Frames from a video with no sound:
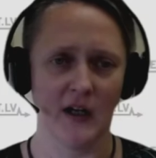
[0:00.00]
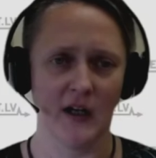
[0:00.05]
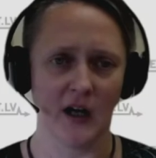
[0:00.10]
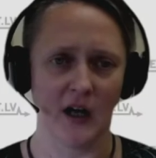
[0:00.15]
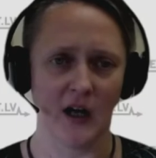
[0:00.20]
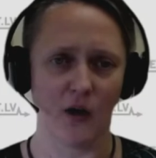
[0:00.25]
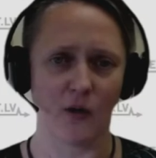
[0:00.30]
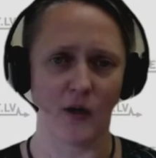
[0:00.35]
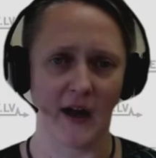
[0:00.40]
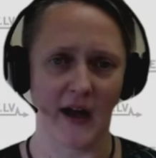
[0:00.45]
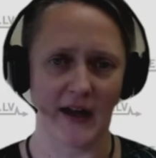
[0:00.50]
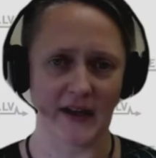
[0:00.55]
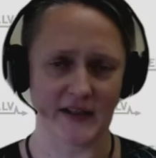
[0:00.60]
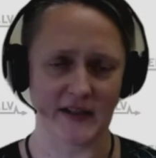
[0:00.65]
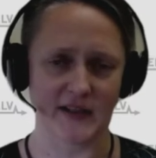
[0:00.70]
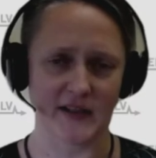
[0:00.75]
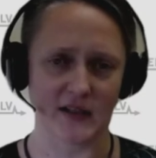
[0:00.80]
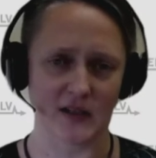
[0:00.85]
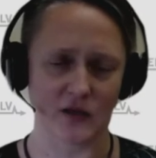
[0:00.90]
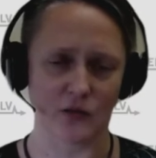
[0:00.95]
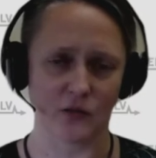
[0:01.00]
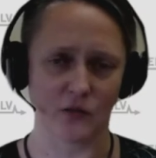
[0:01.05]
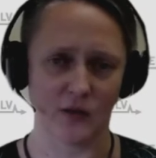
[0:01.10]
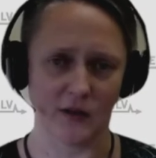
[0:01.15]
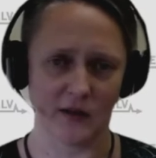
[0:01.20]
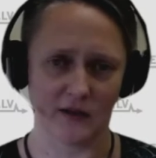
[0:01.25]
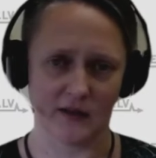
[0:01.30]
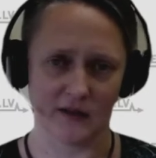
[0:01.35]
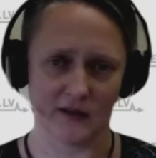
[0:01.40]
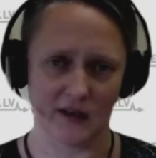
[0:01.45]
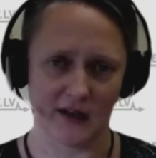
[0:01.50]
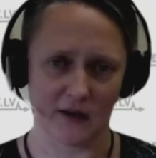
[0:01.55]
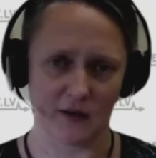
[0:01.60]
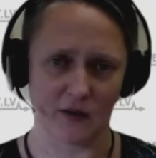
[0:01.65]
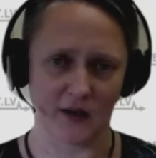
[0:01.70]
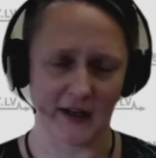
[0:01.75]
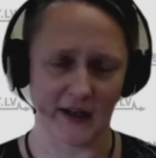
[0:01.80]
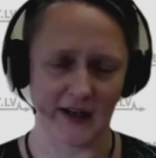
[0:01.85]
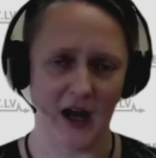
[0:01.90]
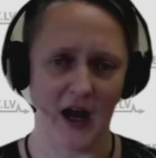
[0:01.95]
our access to
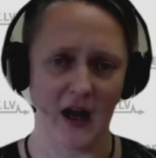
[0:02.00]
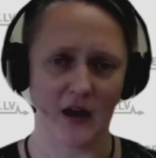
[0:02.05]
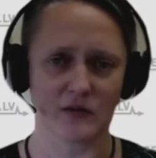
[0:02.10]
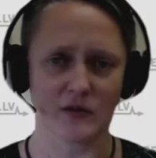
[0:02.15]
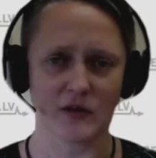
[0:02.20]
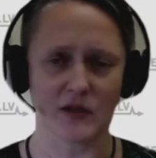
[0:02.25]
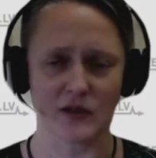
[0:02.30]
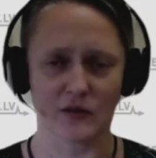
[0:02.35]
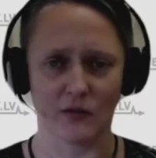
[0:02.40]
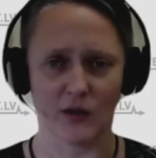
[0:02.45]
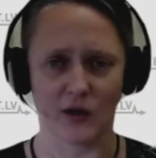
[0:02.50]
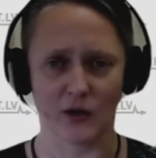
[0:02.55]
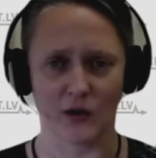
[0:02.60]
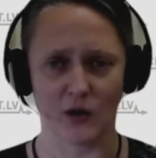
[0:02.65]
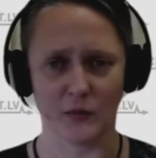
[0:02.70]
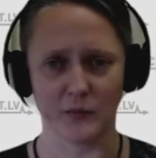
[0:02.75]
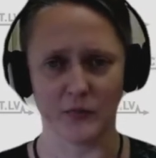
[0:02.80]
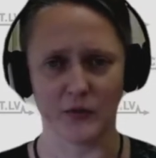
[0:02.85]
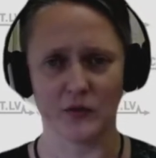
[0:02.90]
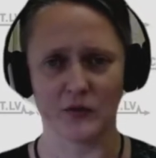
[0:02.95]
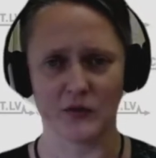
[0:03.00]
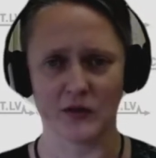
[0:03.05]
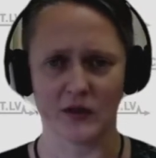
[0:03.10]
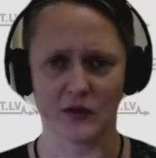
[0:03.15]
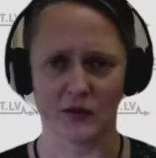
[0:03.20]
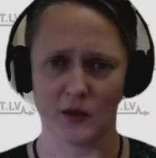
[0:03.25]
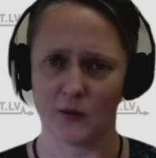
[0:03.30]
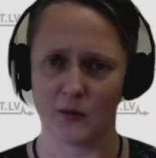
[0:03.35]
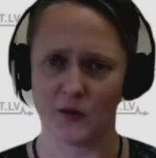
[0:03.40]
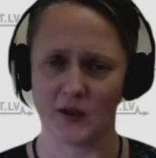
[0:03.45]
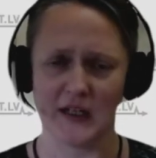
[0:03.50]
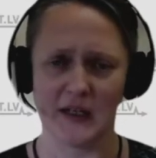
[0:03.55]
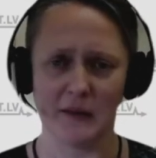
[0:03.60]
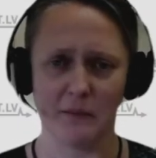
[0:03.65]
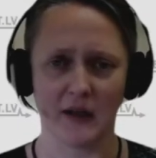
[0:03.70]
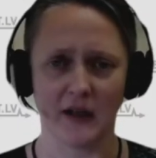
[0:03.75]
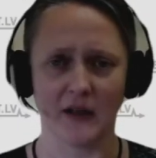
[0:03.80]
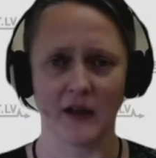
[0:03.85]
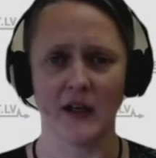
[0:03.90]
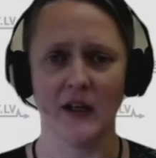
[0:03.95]
our accounts, to our computer, to our
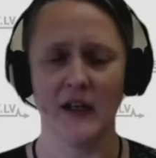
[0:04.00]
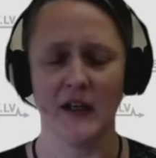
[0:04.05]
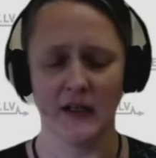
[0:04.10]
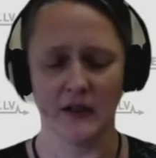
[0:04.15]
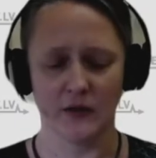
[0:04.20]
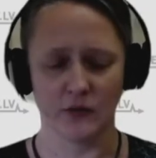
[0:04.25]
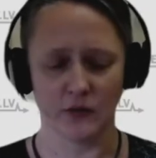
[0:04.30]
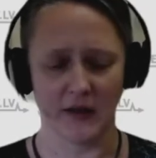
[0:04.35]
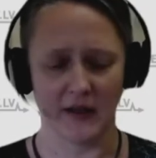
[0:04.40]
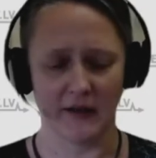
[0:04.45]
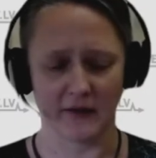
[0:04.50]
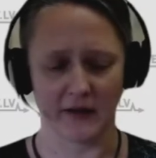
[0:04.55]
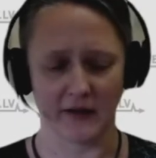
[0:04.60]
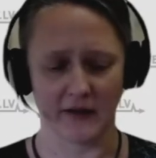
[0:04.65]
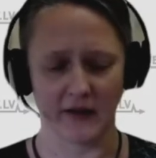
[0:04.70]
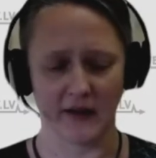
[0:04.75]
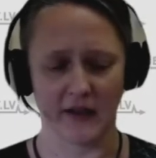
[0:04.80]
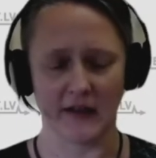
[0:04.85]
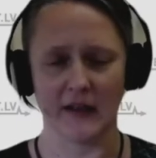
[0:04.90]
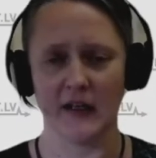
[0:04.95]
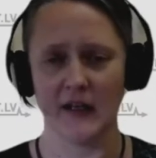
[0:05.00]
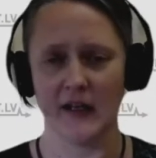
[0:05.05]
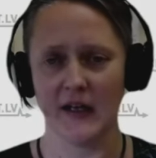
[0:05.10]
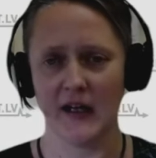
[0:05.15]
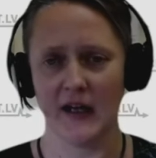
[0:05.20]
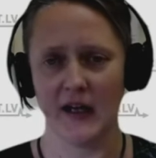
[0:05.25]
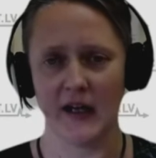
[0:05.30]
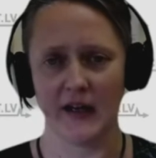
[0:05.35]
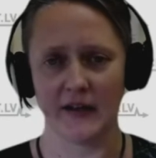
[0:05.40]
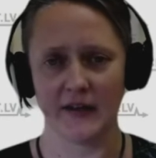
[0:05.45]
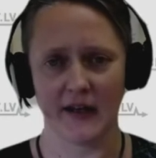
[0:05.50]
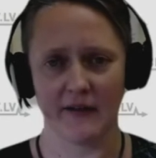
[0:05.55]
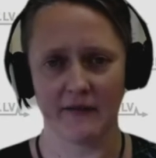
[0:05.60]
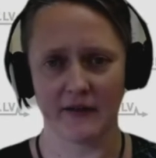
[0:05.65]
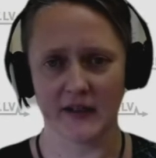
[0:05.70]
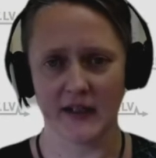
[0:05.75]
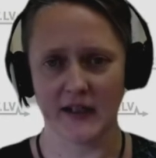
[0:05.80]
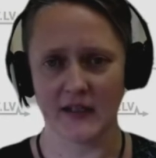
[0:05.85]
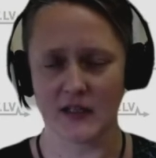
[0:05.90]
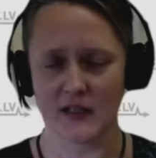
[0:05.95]
email, to everything. And
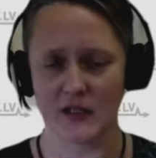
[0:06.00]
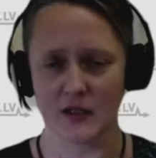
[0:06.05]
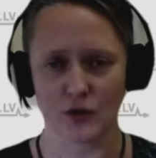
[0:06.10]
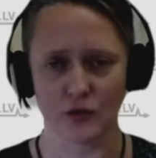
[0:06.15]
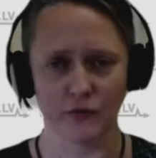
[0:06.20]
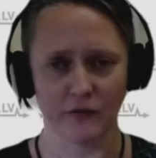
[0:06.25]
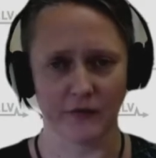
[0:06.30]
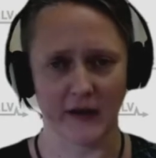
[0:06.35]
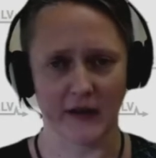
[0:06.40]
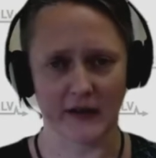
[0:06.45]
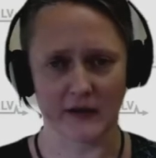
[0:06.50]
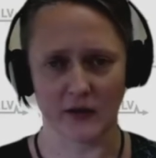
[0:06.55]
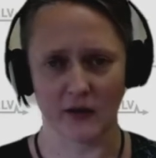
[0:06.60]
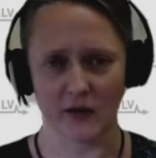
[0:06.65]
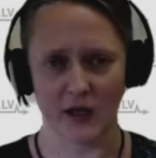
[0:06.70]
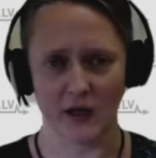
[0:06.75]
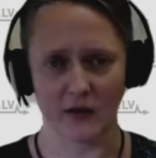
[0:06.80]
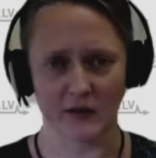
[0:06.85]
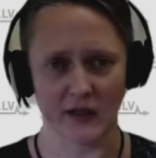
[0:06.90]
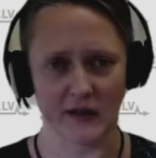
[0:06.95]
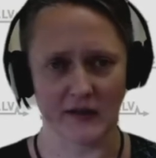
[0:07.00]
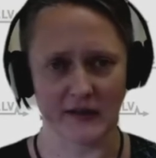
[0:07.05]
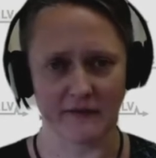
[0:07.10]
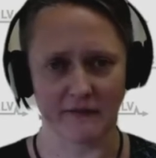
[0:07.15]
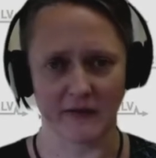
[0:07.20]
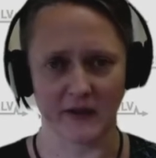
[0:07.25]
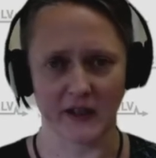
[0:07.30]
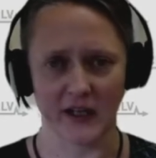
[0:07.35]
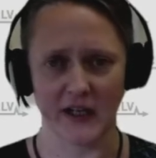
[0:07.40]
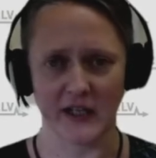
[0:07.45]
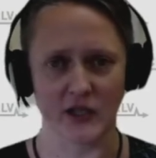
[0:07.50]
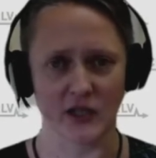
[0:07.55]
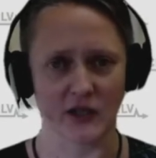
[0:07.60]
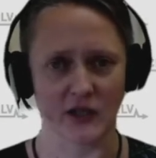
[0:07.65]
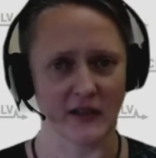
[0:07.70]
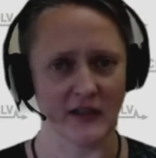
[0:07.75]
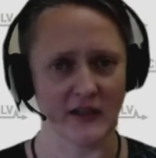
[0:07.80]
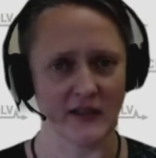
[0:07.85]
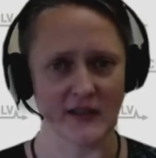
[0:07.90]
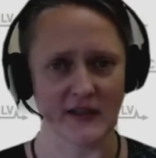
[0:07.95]
nowadays, two-factor authentication
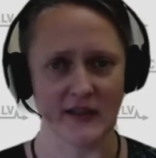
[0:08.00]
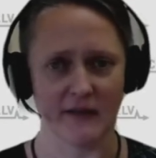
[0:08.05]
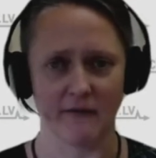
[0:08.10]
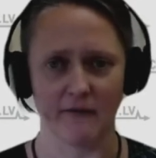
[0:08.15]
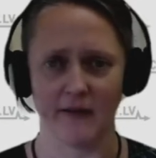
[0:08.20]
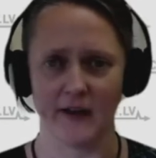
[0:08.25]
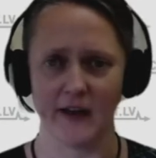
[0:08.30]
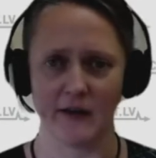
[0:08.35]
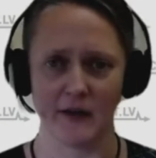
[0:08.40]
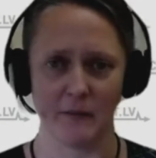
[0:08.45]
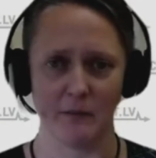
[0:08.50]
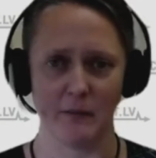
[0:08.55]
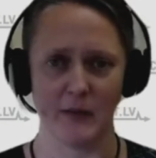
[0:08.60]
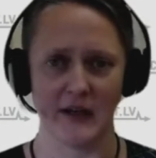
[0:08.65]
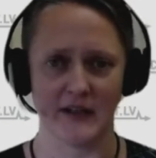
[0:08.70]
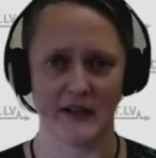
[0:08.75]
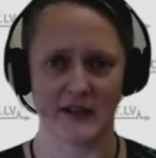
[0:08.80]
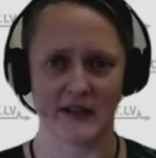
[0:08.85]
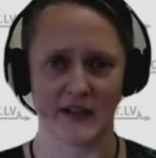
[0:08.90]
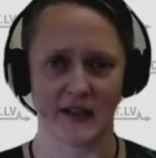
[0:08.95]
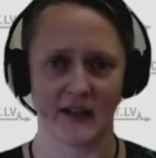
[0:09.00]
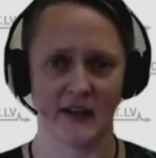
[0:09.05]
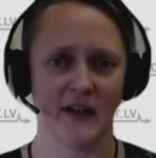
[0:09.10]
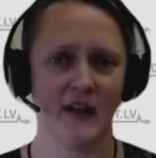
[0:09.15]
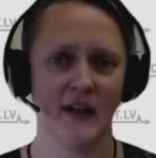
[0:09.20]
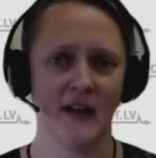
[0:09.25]
is the very basic.